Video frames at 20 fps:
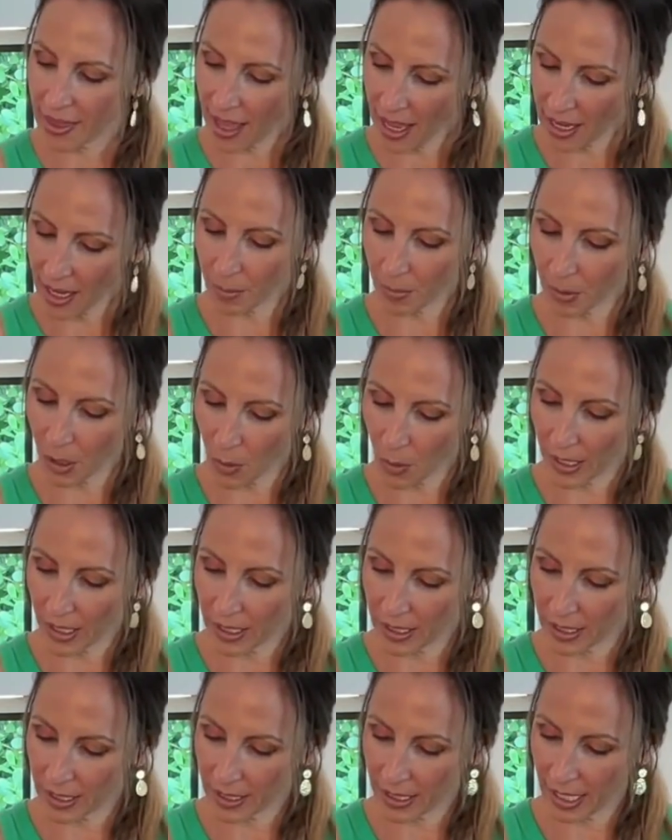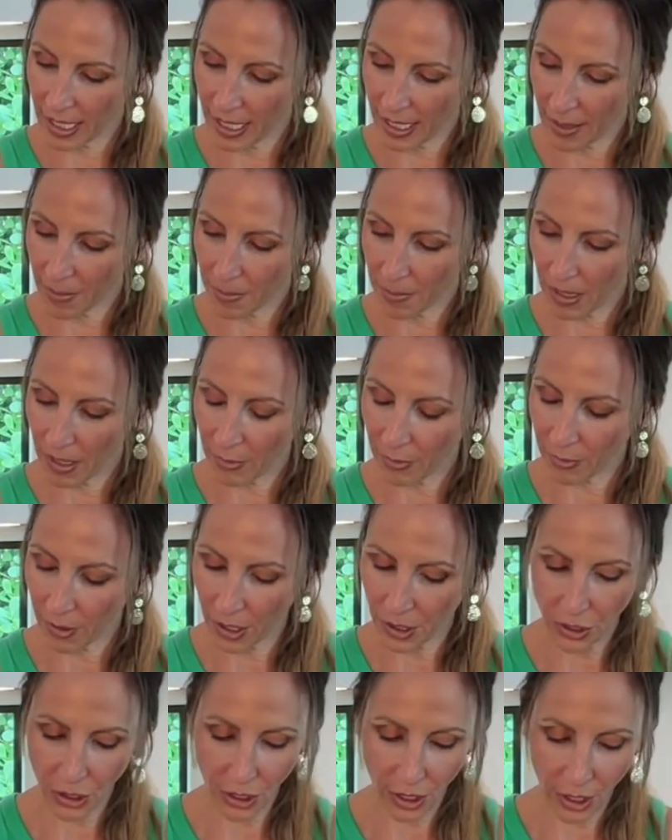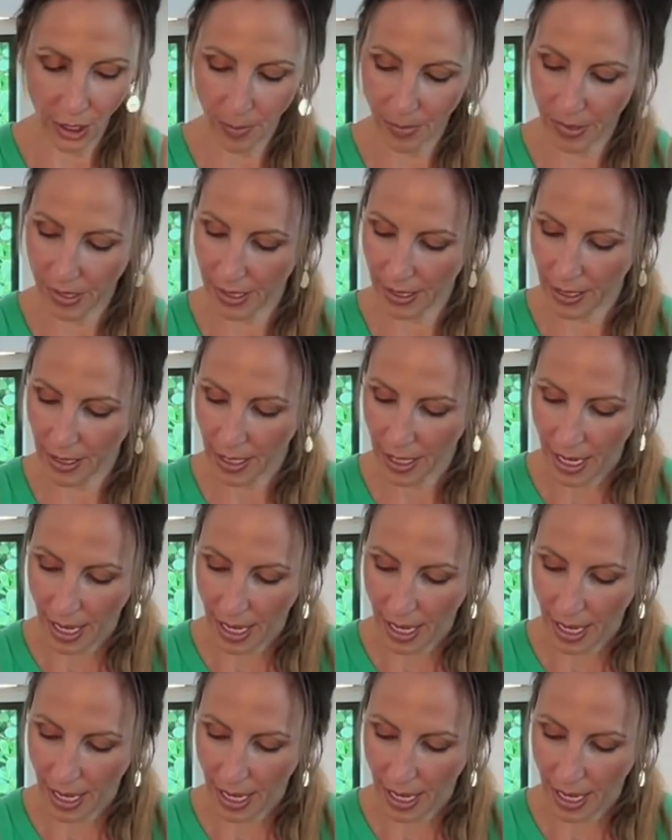then I'm going to take my fresh herbs